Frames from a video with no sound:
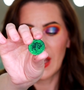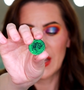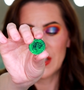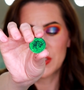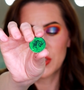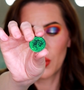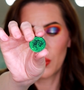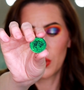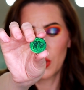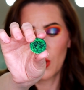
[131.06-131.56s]

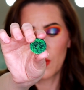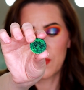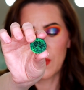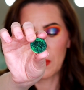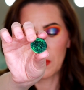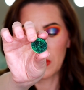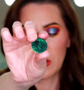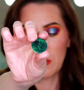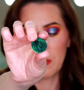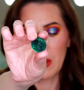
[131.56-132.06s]
don't know if I'm
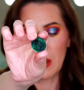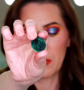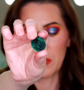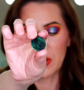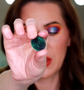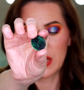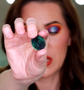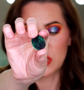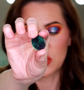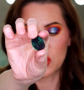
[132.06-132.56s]
going to be able to
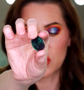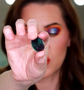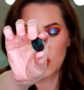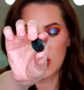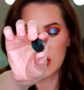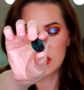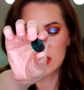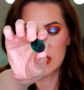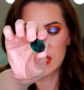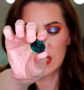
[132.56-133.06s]
get it to
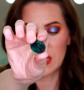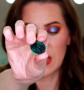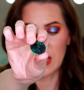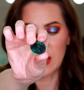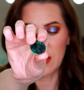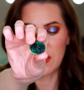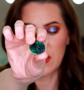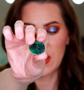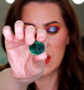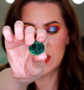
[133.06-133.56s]
translate
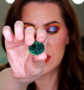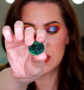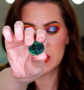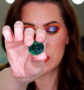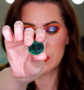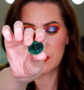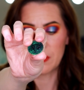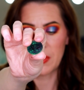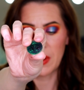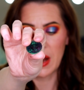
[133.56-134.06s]
like
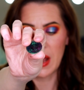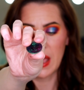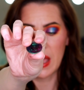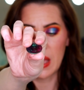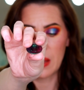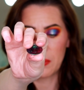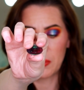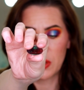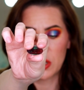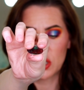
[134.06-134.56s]
this, but I
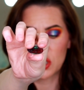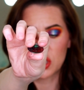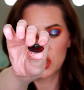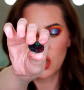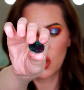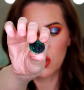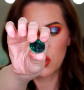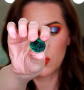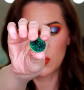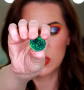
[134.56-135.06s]
am going to show
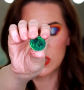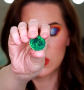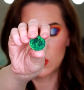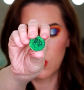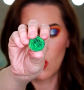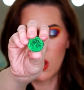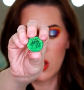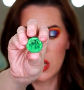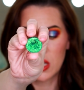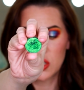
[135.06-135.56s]
you a
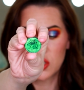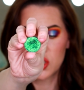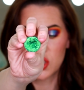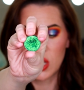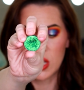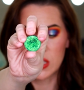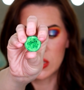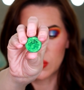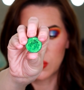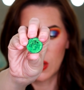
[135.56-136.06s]
swatch
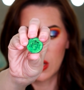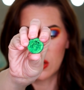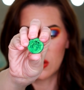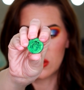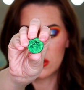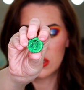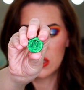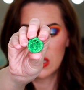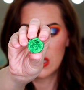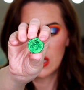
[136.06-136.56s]
as
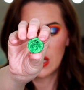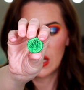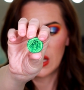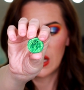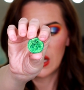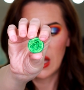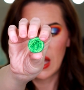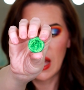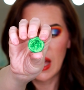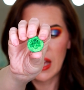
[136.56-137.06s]
well.
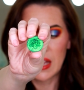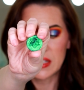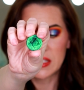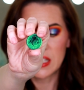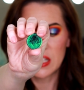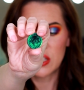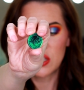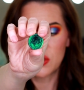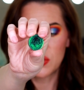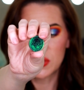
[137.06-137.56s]
I
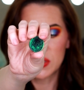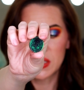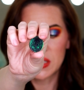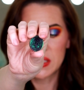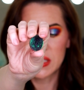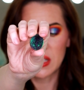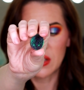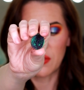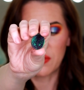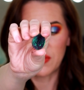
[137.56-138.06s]
did use this
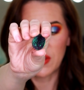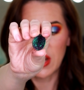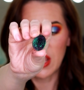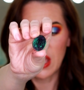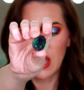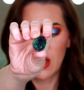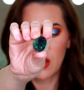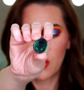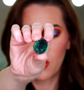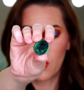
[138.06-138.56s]
in a
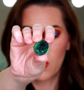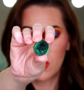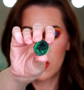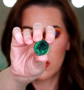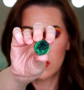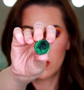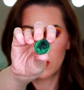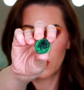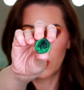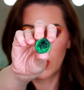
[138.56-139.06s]
video
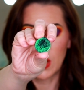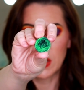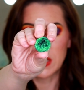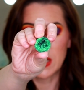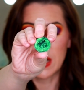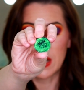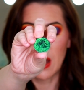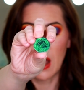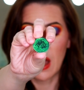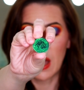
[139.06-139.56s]
where I did
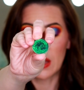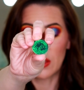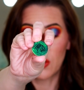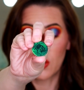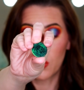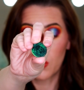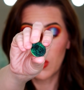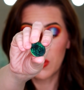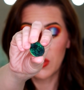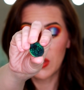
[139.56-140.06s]
an eye
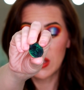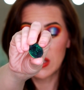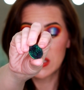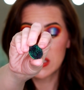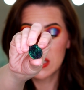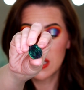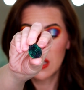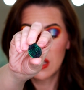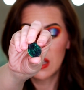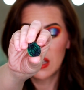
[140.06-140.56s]
look with
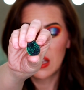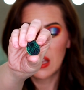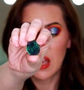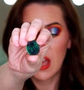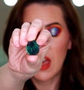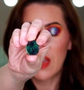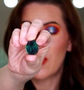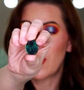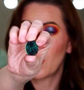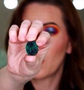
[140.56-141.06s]
it,
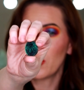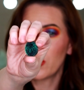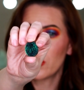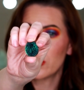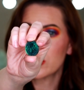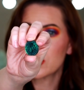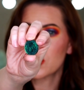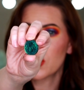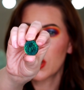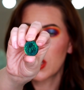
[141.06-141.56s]
and they're a little
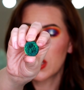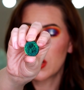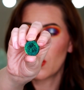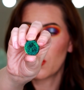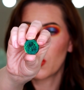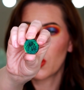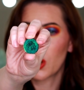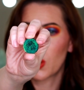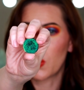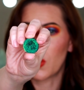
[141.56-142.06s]
tricky to
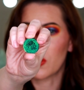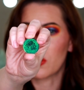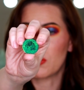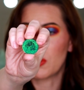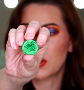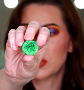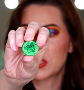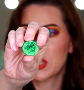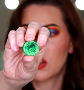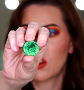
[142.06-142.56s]
work with.
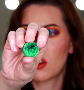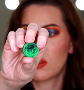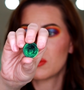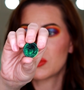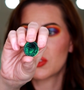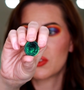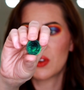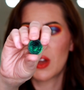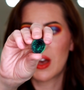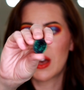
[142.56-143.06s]
Multichromes
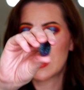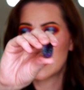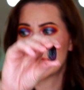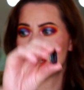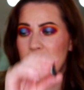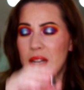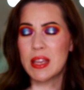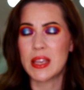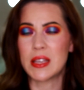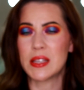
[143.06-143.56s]
are not
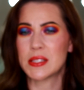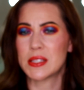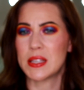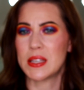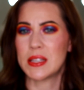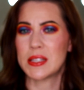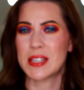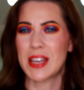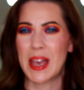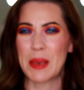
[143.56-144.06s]
an
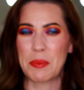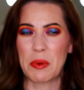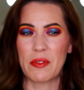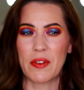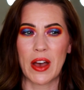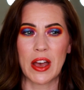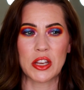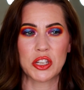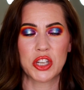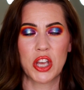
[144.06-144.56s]
easy type of
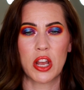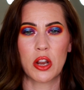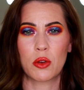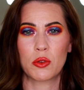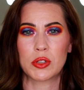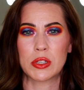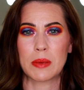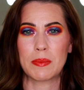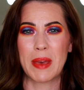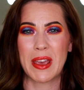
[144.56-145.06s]
eyeshadow
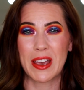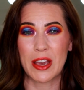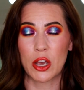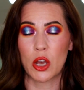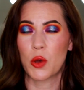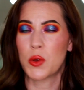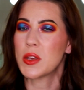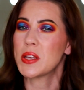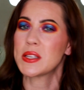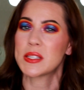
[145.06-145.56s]
to make a
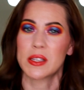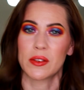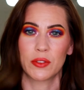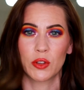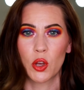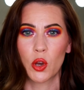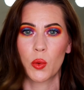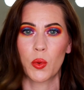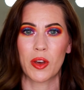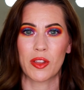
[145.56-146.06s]
cohesive
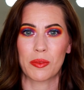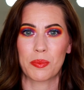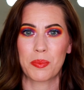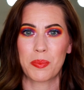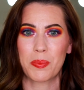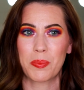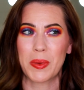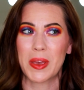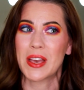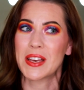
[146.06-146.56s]
look with
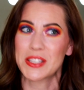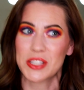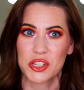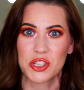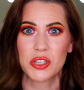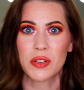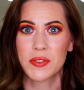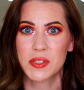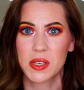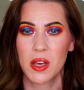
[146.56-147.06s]
because it
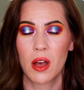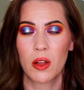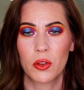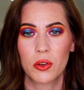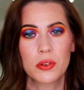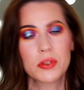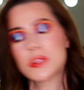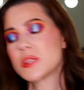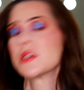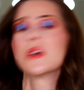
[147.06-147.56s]
shifts
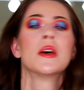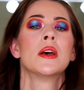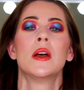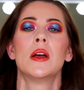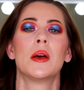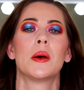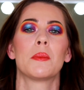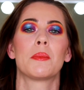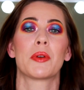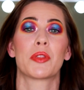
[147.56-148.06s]
colors.
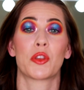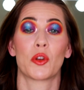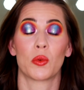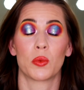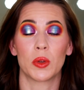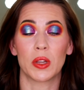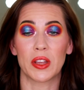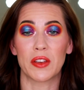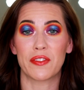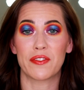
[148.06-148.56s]
But they're
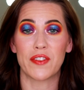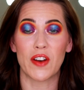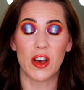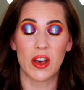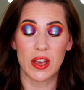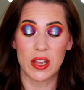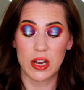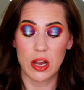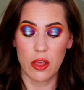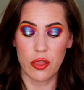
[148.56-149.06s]
really
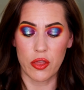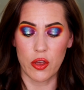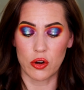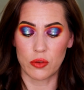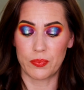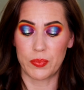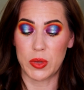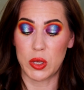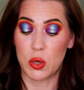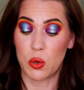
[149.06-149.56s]
fun, they're
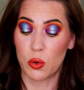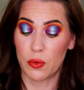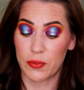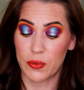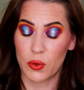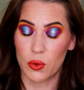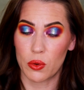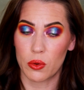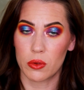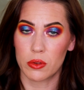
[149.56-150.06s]

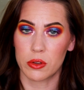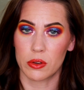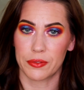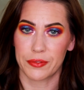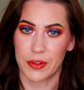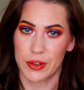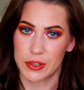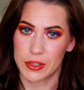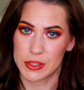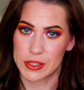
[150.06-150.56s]
beautiful, they're
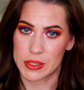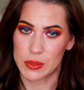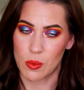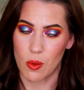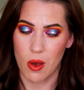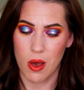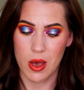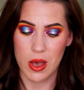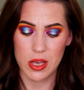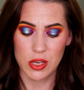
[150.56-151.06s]
fun to
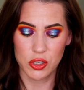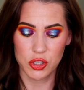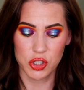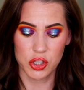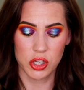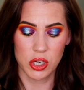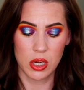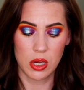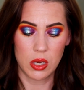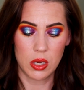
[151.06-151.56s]

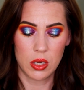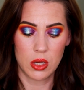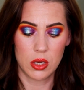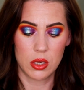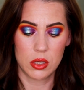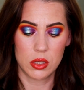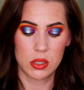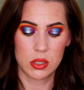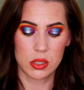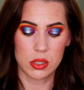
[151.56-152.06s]
swatch.
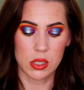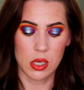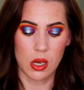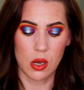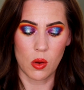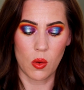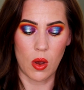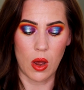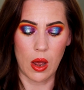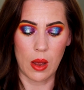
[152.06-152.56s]

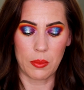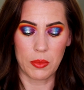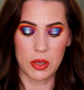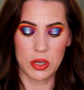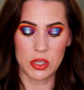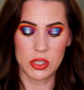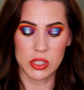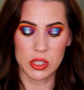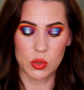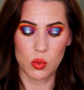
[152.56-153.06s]
So I'm going
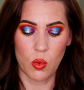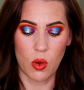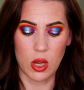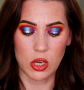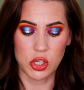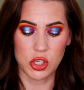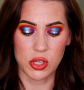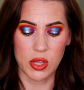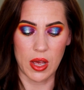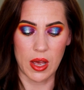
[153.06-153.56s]
to
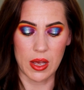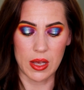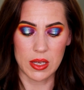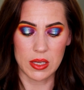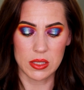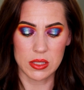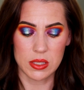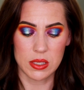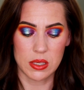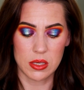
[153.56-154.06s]
swatch
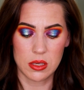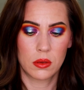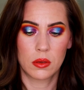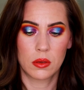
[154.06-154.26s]
that.